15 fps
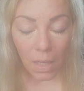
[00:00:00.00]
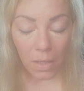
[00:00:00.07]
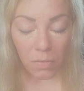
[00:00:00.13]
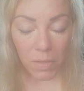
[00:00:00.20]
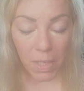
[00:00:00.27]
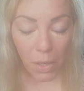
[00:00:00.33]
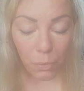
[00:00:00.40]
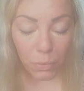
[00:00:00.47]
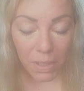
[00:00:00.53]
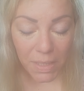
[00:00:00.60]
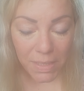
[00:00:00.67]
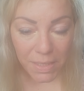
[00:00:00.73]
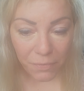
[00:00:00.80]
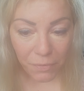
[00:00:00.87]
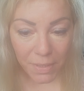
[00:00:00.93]
The only
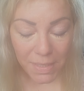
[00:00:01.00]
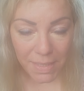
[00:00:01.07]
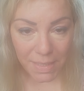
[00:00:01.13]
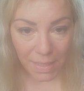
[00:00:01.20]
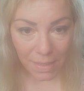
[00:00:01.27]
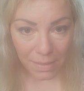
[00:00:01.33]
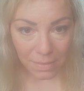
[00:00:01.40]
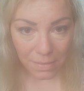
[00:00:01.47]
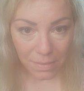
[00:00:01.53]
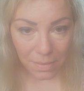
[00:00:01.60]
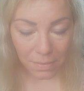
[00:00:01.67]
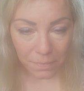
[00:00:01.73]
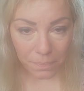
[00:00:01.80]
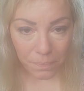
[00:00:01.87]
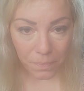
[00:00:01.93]
difference is
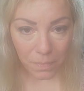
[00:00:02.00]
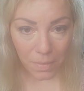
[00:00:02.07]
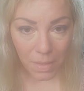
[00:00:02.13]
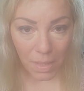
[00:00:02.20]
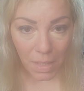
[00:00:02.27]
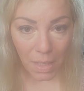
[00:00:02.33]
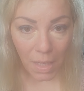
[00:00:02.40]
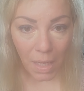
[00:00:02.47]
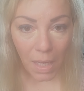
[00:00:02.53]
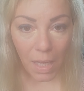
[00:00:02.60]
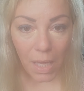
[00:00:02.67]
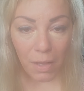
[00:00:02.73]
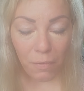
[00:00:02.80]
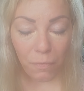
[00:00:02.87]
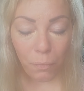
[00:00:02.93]

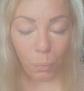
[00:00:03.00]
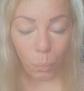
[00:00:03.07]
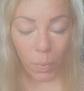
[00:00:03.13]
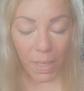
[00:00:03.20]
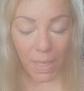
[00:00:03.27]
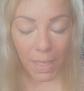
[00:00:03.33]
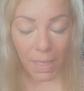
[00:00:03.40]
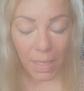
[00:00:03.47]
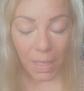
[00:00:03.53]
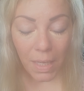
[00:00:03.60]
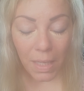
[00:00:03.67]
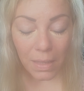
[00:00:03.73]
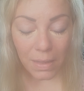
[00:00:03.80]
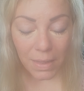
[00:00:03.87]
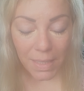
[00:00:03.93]
if we
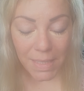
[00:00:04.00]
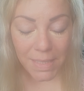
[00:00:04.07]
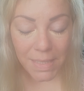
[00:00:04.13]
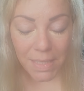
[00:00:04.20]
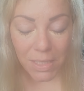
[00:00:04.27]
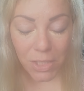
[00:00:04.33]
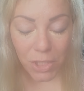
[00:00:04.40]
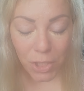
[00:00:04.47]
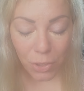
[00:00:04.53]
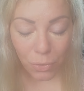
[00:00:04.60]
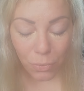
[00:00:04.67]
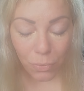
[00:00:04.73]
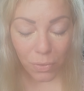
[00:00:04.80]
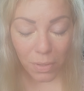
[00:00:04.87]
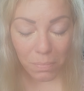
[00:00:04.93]
listen
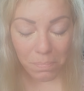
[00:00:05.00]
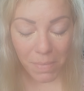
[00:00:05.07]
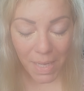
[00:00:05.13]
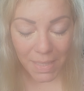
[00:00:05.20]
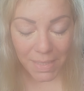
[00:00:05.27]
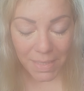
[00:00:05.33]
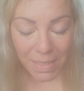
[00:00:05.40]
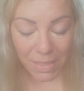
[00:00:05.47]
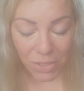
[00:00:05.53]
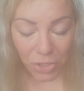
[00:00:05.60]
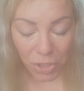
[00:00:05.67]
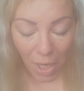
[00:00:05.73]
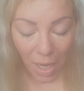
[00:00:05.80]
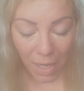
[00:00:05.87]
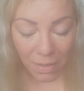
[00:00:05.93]
to the message
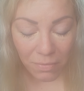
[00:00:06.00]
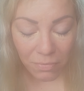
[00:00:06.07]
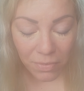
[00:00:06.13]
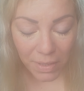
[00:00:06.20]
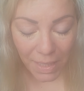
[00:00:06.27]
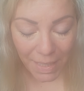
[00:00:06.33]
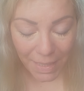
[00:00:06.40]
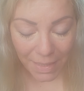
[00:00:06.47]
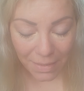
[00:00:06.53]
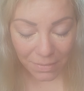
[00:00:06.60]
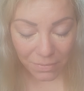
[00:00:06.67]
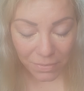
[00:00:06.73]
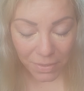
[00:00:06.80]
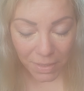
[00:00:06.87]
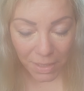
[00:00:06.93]
of
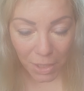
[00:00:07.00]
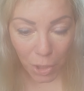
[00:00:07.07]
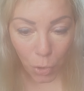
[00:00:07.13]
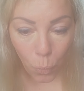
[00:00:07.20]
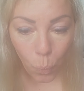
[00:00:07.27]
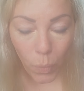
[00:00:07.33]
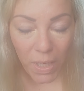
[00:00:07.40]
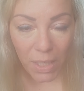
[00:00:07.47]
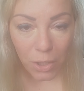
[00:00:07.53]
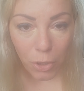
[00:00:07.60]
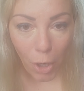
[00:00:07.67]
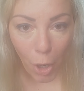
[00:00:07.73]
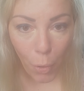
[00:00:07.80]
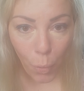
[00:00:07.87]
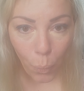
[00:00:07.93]
love, we
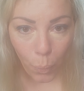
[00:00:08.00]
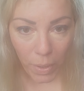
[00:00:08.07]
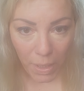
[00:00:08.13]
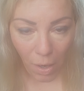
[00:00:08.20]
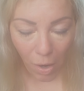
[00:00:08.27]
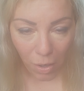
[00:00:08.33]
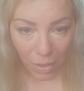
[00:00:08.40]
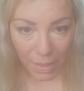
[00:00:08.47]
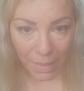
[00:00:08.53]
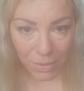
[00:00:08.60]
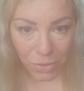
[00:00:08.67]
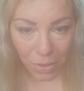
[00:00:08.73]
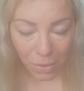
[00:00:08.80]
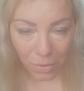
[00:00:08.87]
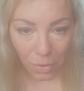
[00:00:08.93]
know we are
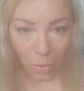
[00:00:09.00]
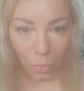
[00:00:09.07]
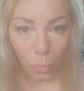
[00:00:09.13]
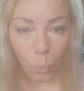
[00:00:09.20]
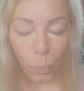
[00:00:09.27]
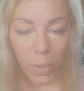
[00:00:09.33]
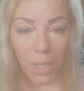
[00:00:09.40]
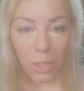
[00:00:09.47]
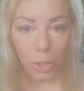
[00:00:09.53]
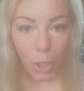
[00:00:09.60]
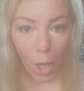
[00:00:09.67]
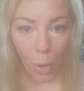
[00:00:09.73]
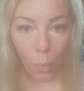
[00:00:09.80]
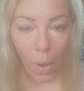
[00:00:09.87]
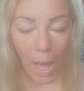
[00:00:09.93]
eternal. We
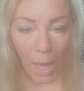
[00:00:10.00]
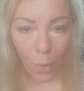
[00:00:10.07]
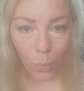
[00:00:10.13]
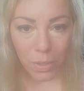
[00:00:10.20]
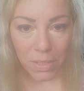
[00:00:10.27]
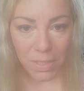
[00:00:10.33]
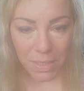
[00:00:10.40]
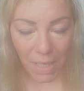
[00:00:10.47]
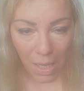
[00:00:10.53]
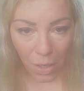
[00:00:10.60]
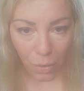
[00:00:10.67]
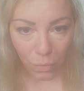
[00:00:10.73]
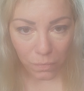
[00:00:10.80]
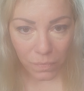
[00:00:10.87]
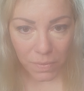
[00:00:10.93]
know
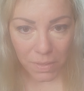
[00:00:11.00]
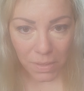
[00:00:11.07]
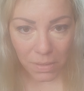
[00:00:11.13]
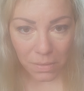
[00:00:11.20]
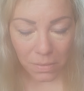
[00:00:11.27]
ourselves